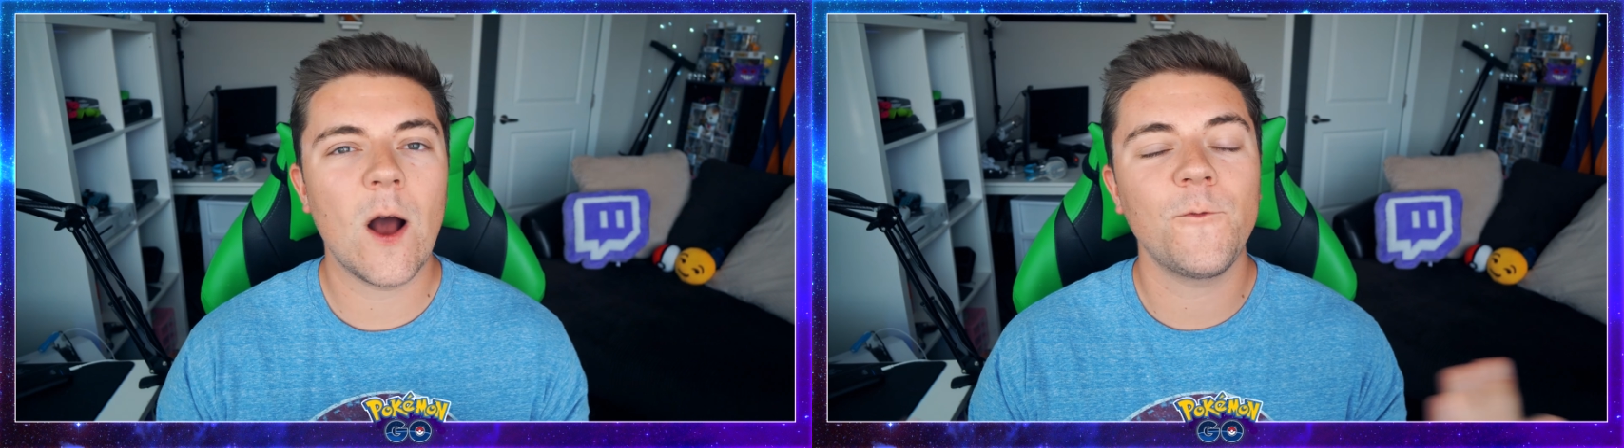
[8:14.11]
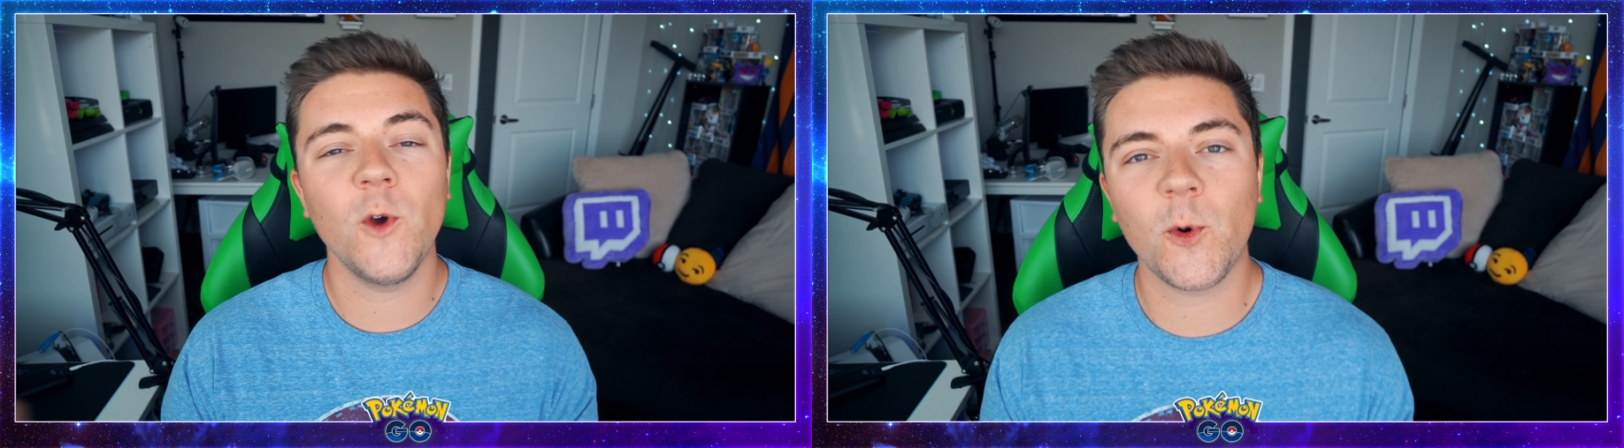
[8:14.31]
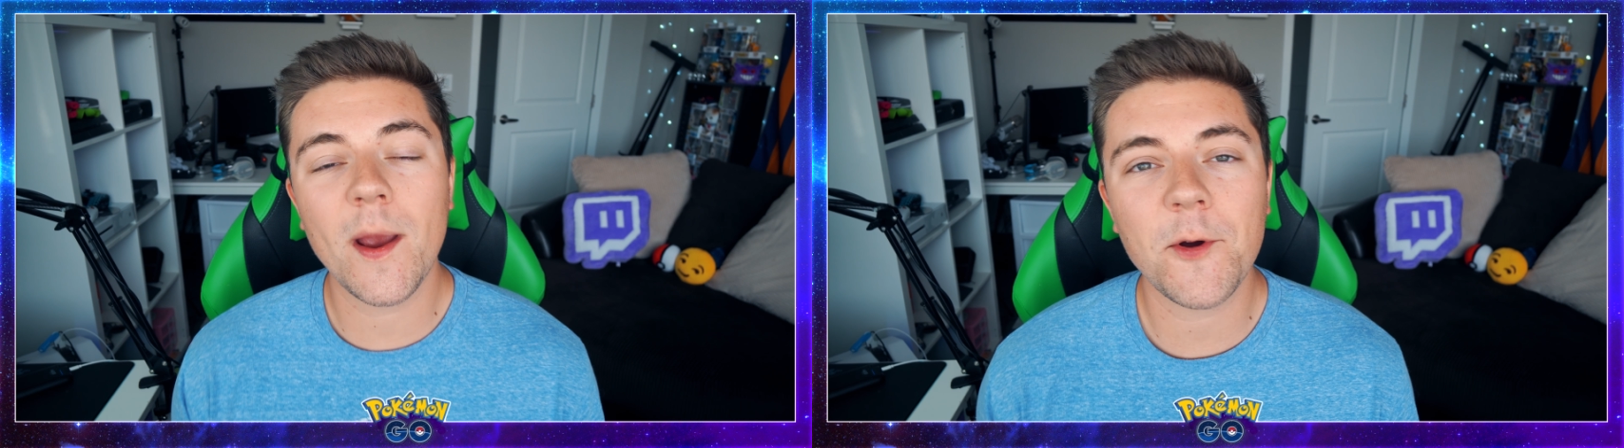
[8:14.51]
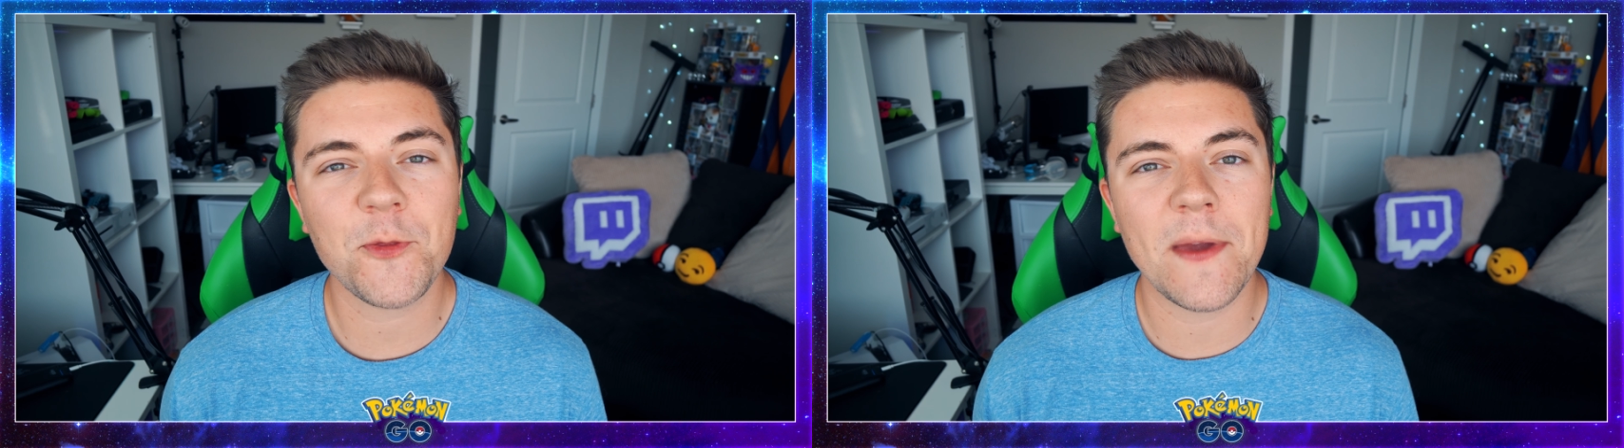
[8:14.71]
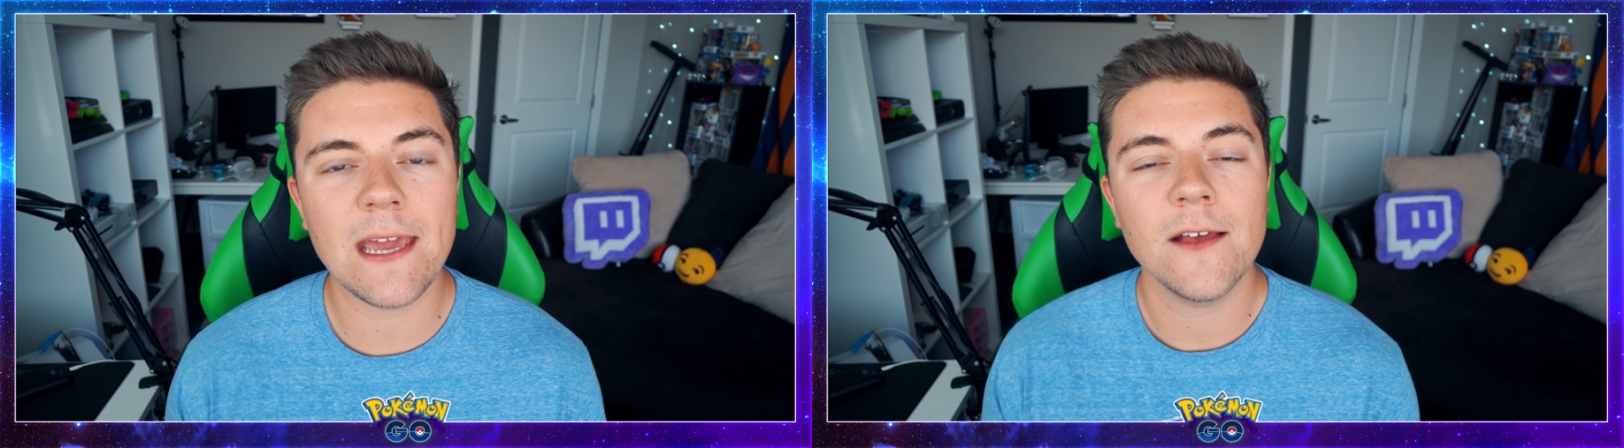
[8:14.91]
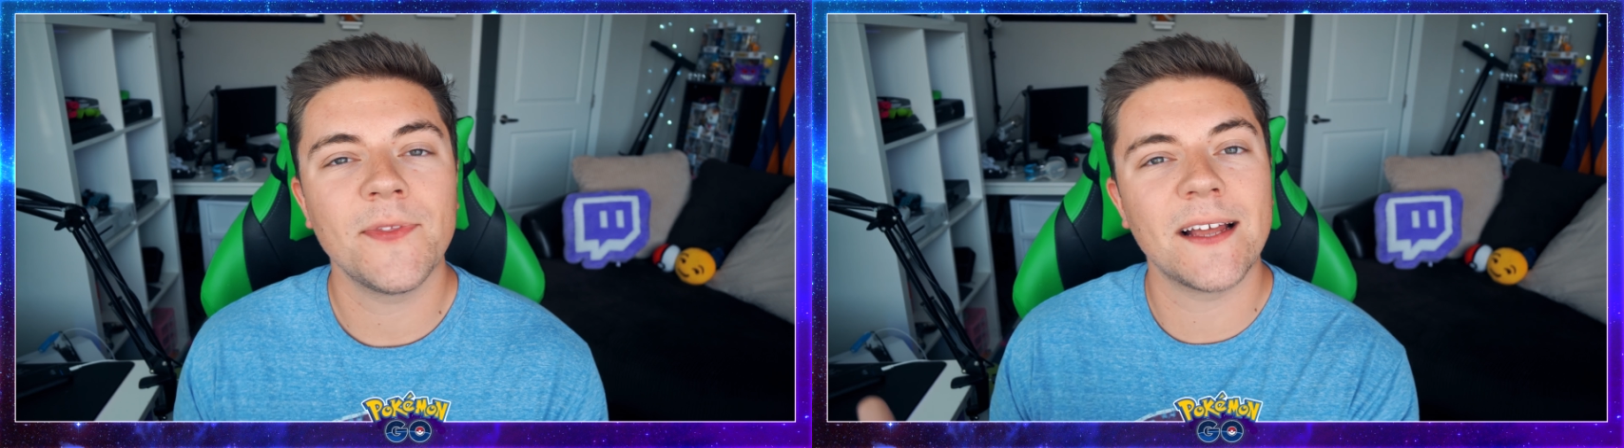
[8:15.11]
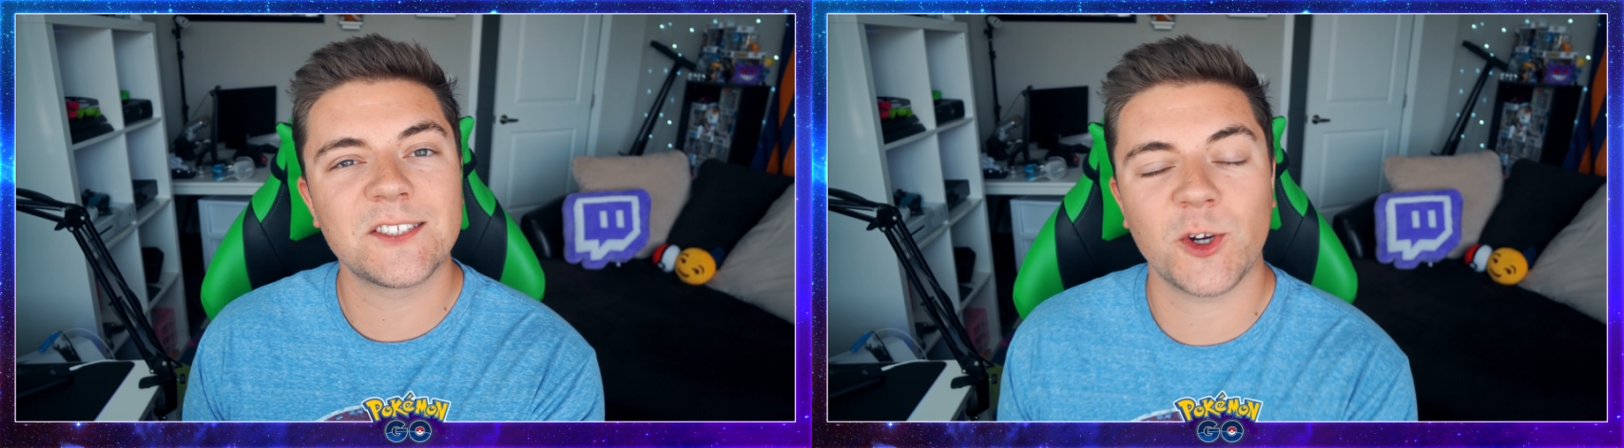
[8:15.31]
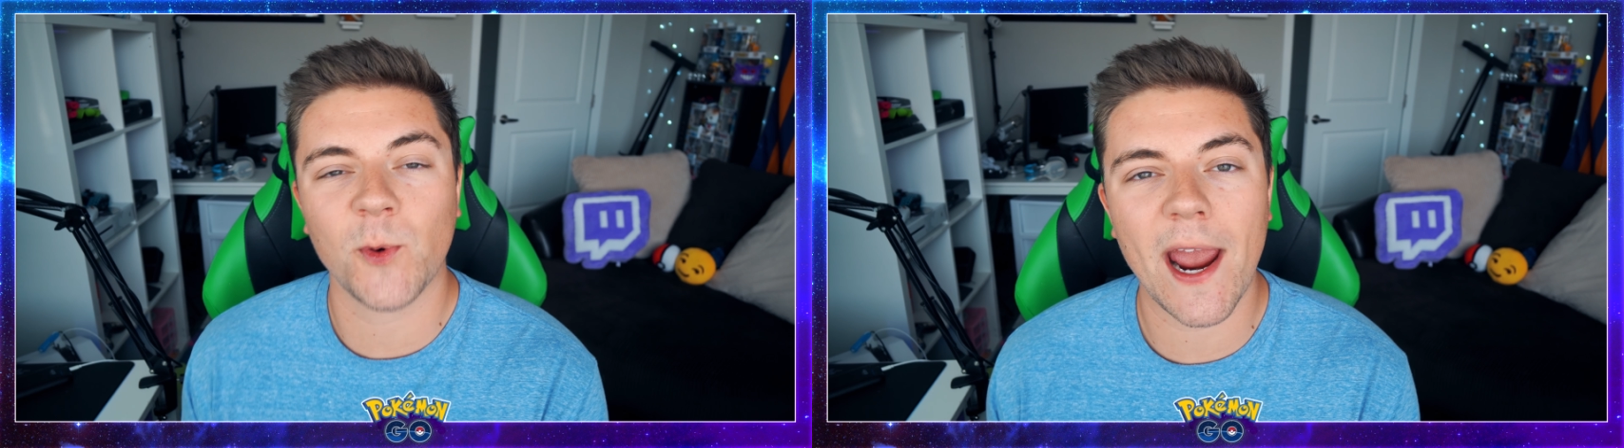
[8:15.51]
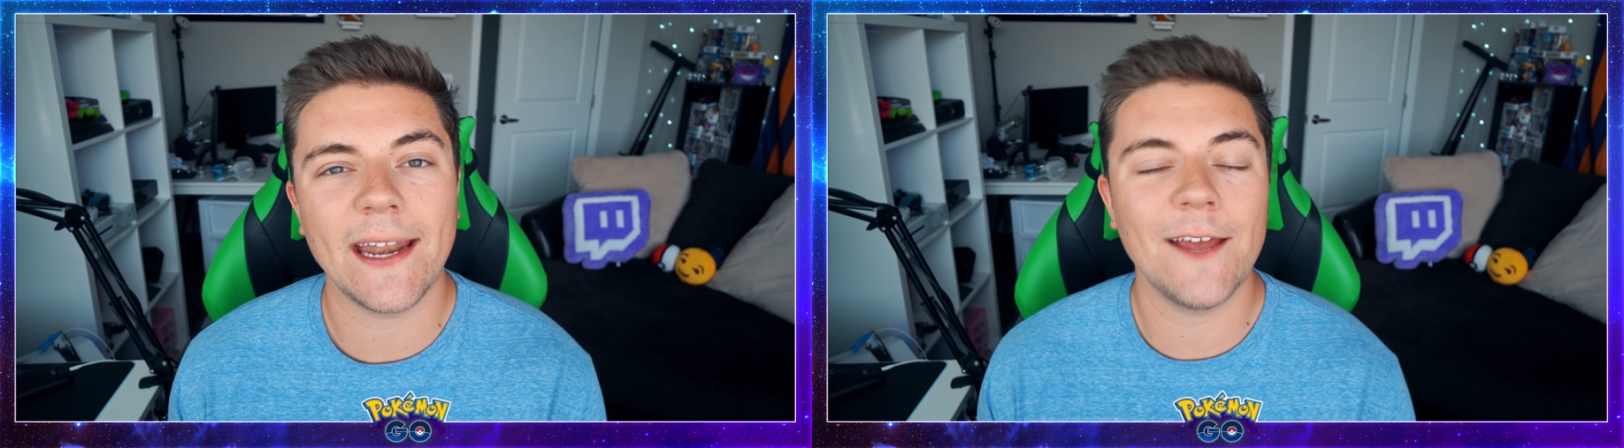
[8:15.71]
Now, if you agree with me, that's great.